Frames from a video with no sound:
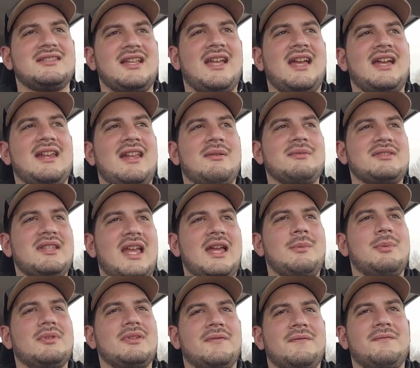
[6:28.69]
that I was
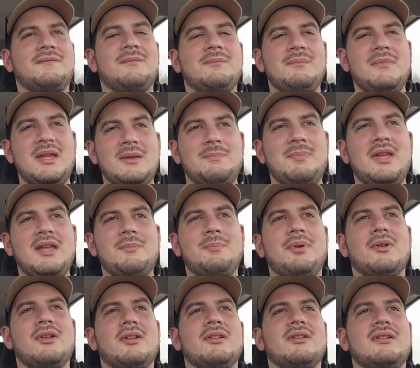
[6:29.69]
able to meet
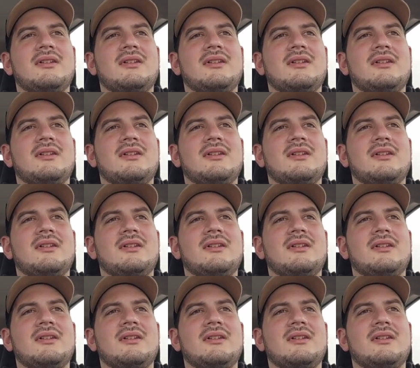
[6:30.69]
people,